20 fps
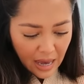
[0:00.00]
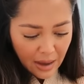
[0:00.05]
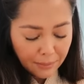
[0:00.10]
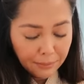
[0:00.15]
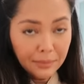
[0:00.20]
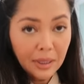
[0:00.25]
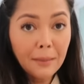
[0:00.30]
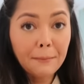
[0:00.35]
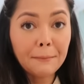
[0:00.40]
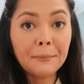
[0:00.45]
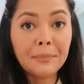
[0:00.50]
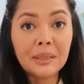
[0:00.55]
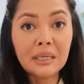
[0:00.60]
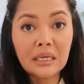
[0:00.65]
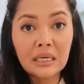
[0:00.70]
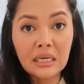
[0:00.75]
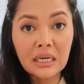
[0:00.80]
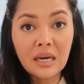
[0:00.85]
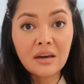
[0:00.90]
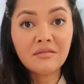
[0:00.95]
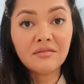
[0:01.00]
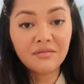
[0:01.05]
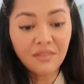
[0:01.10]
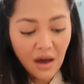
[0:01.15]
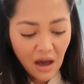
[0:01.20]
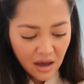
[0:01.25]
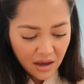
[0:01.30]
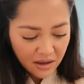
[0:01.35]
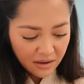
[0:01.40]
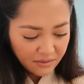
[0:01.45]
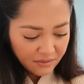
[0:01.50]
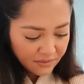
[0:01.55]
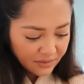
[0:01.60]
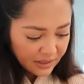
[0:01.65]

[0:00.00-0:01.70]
MB5.